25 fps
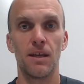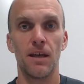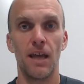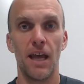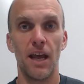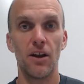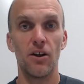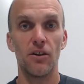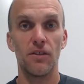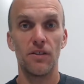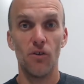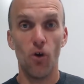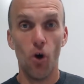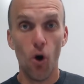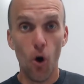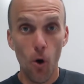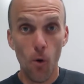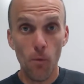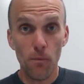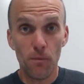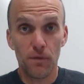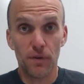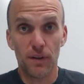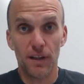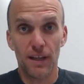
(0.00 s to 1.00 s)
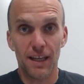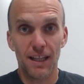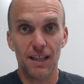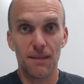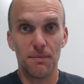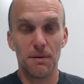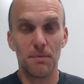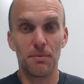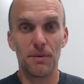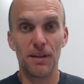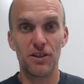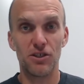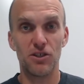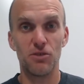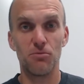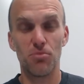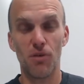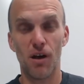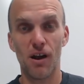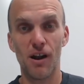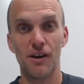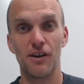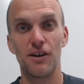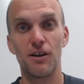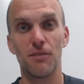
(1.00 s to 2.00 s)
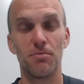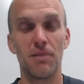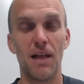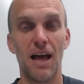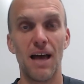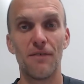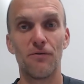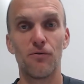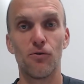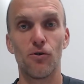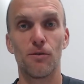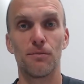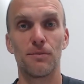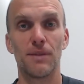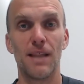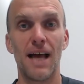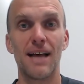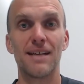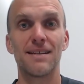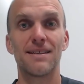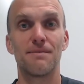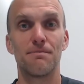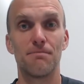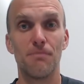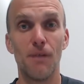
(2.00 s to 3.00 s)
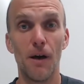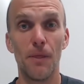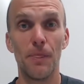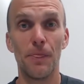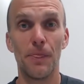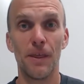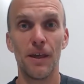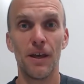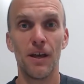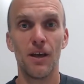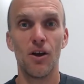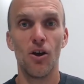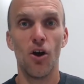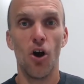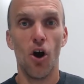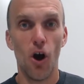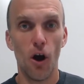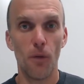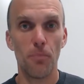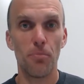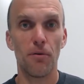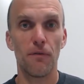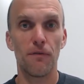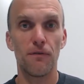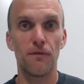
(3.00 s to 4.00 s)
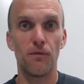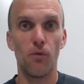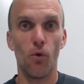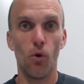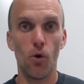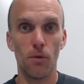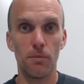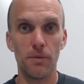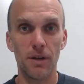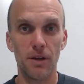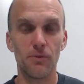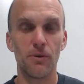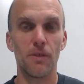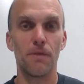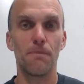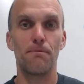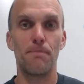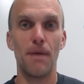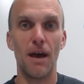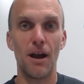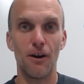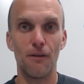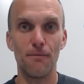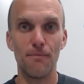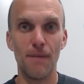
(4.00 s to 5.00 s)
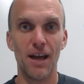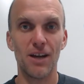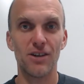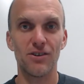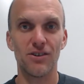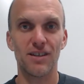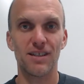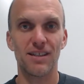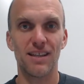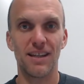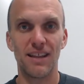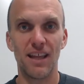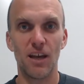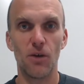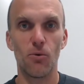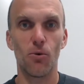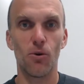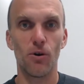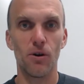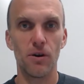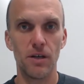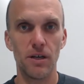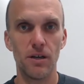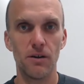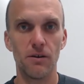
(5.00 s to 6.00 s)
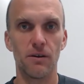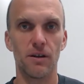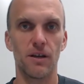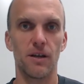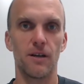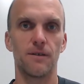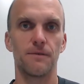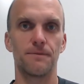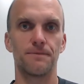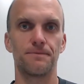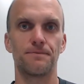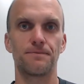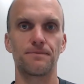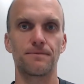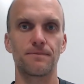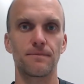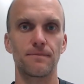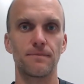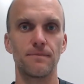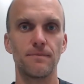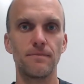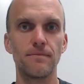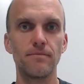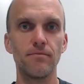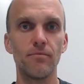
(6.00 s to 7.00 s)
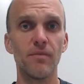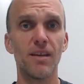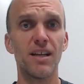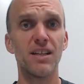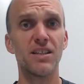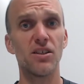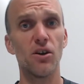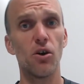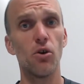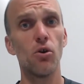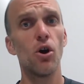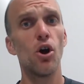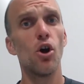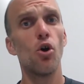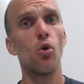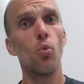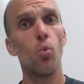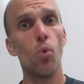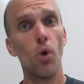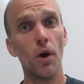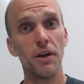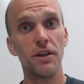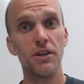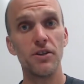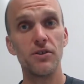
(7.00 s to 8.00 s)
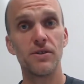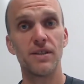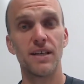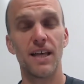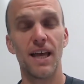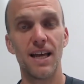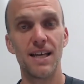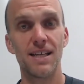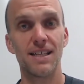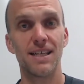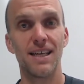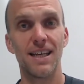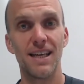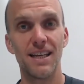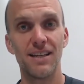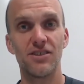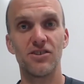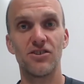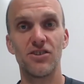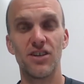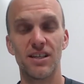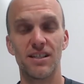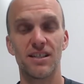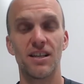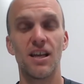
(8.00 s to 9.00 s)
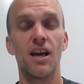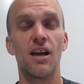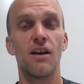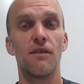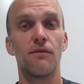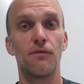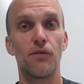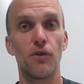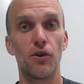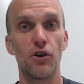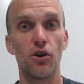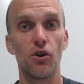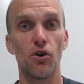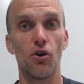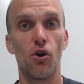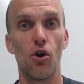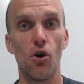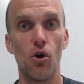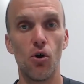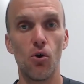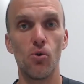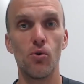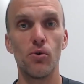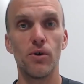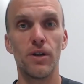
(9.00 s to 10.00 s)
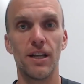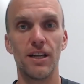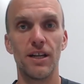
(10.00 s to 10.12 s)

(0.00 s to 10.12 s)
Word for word: And hopefully the people that you brought onto your platform last month are performing with better metrics than they were a year ago. And so one use case is just for your own